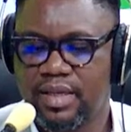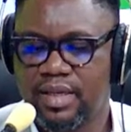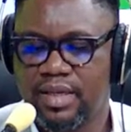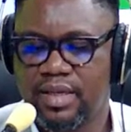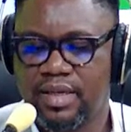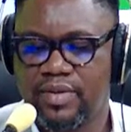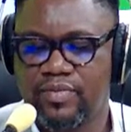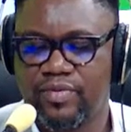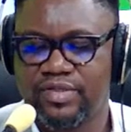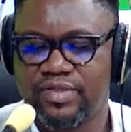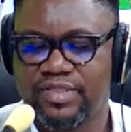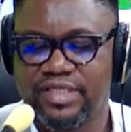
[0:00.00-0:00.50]

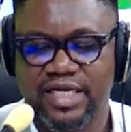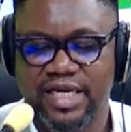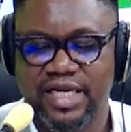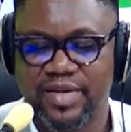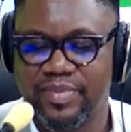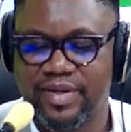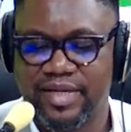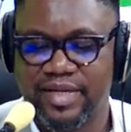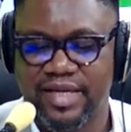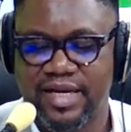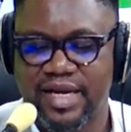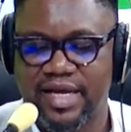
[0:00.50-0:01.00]
What was her name
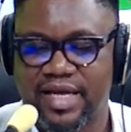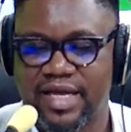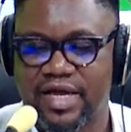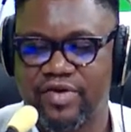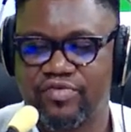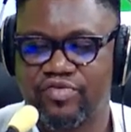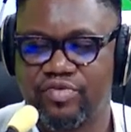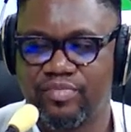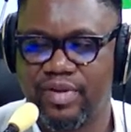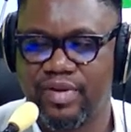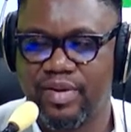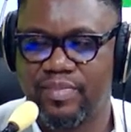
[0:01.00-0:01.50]
again? I can't
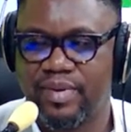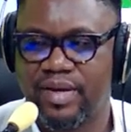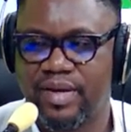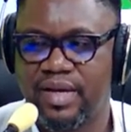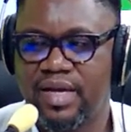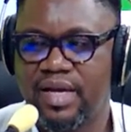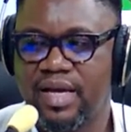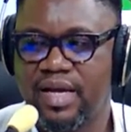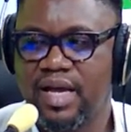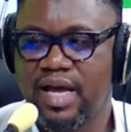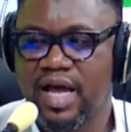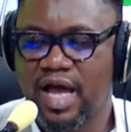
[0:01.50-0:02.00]
remember.
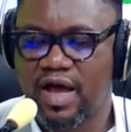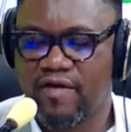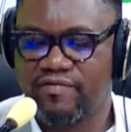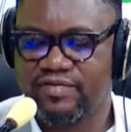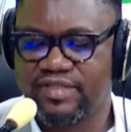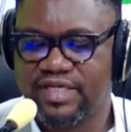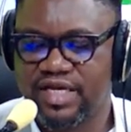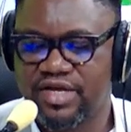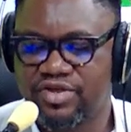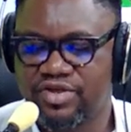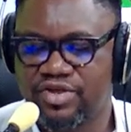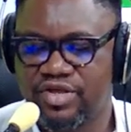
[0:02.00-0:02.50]

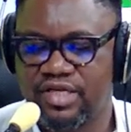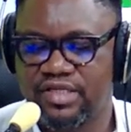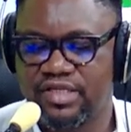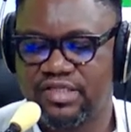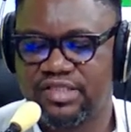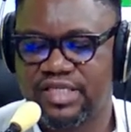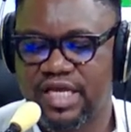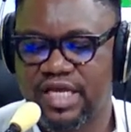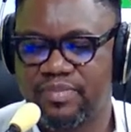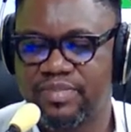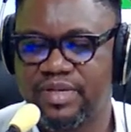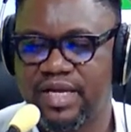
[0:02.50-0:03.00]
After she
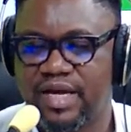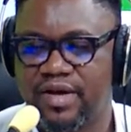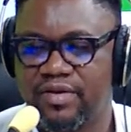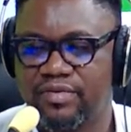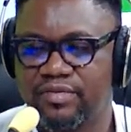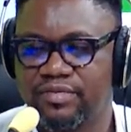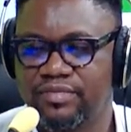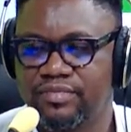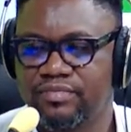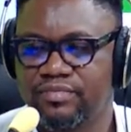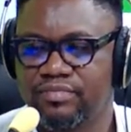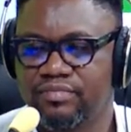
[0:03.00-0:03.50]
stepped
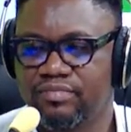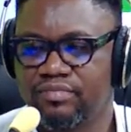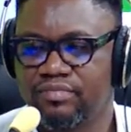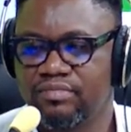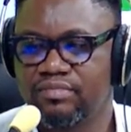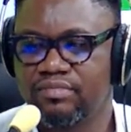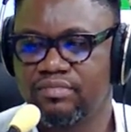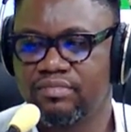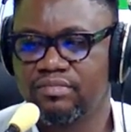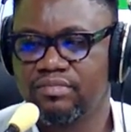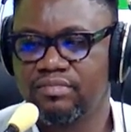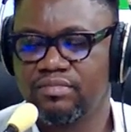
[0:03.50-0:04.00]
down,
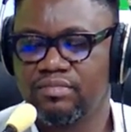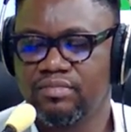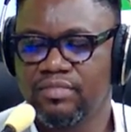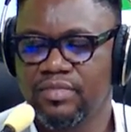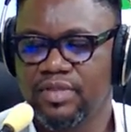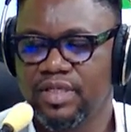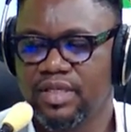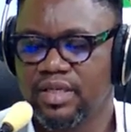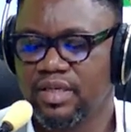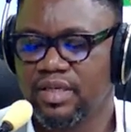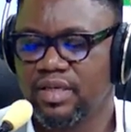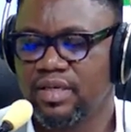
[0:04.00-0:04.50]

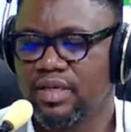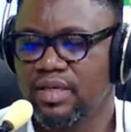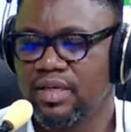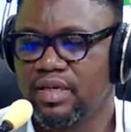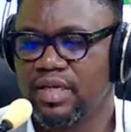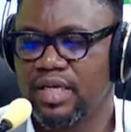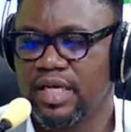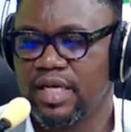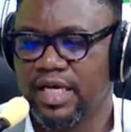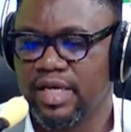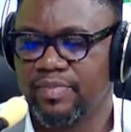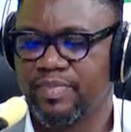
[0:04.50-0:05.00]

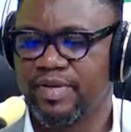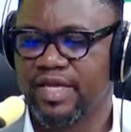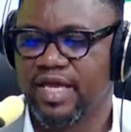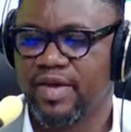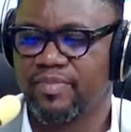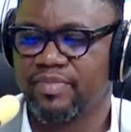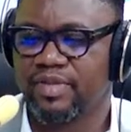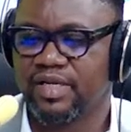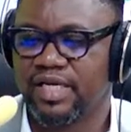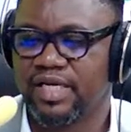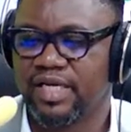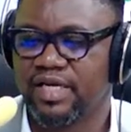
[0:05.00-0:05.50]
he became
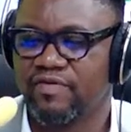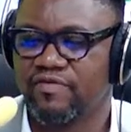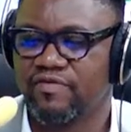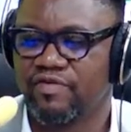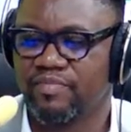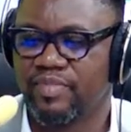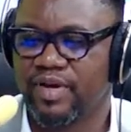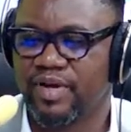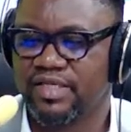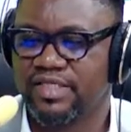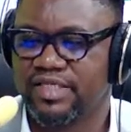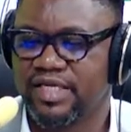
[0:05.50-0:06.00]
the leader of the
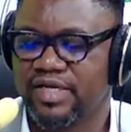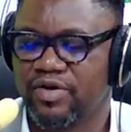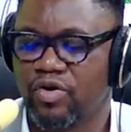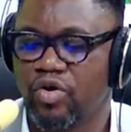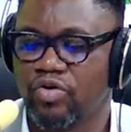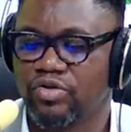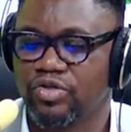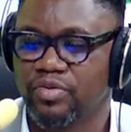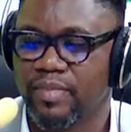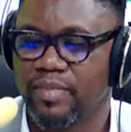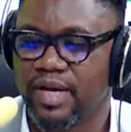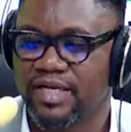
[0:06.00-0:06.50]
party and
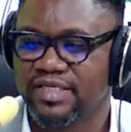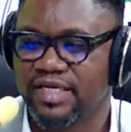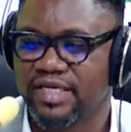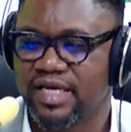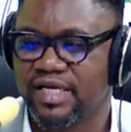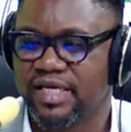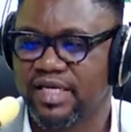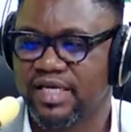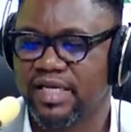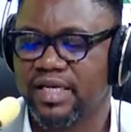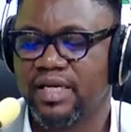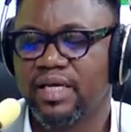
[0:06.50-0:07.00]

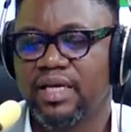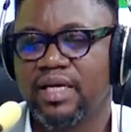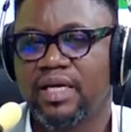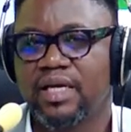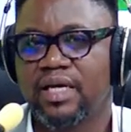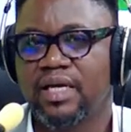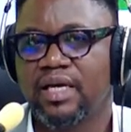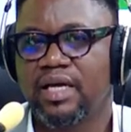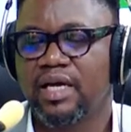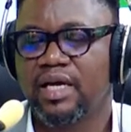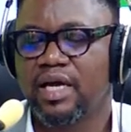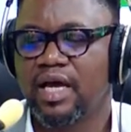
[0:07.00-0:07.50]
automatically
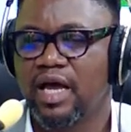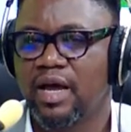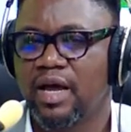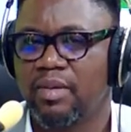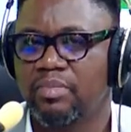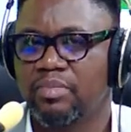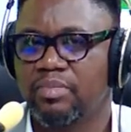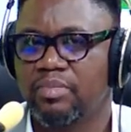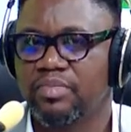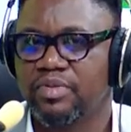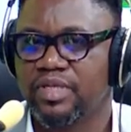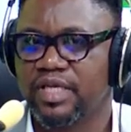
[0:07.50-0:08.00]

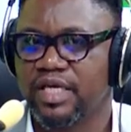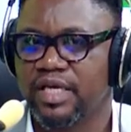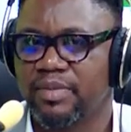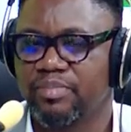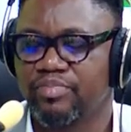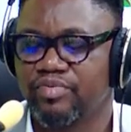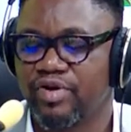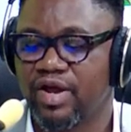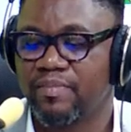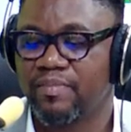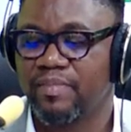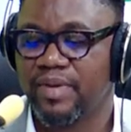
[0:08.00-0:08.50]
the
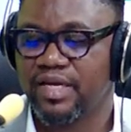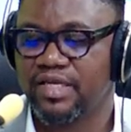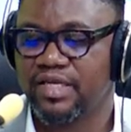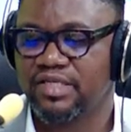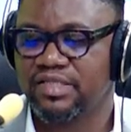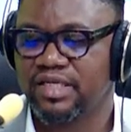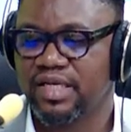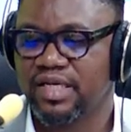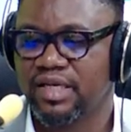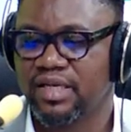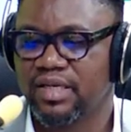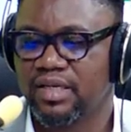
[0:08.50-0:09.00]
prime
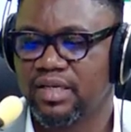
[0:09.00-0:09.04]
minister.